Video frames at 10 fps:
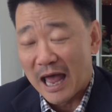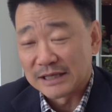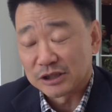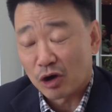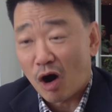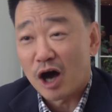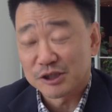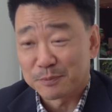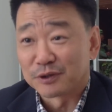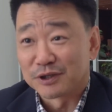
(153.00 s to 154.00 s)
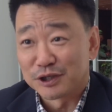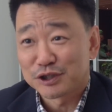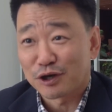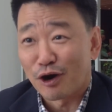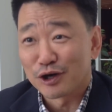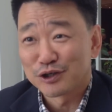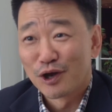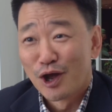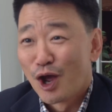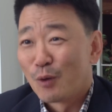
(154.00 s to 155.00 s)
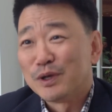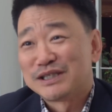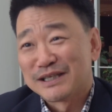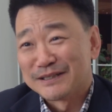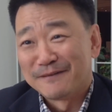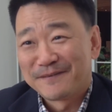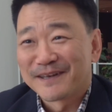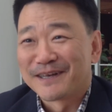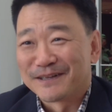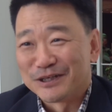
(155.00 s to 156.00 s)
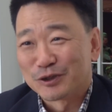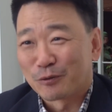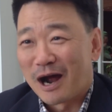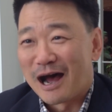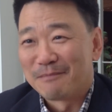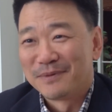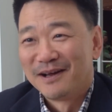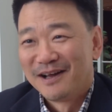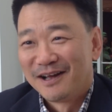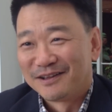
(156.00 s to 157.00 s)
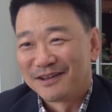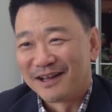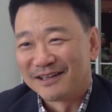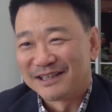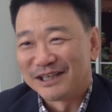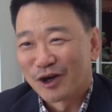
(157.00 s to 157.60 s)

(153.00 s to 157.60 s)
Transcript: as a cost per discharge, we significantly drop the